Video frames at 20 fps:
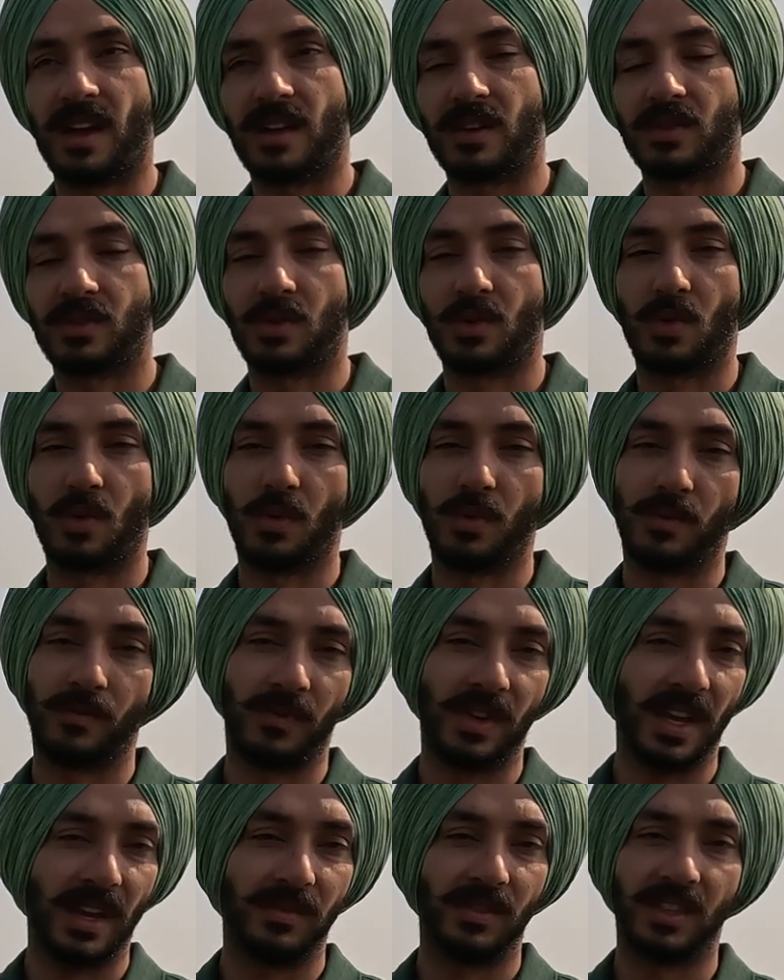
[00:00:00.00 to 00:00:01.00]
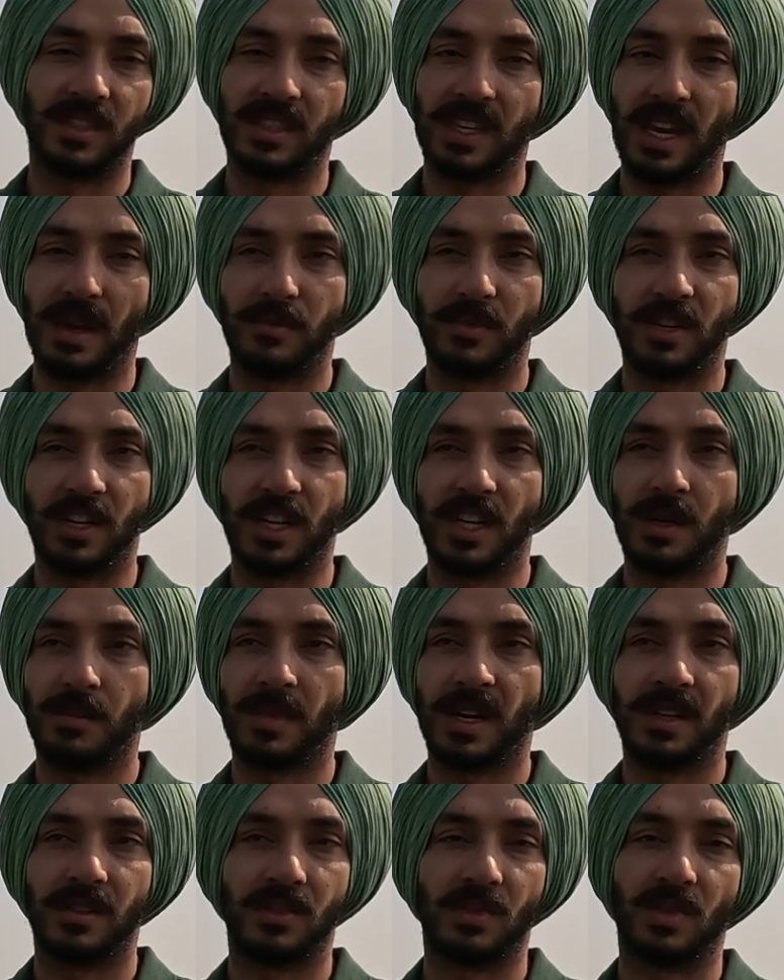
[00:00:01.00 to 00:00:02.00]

So we have the same treatment.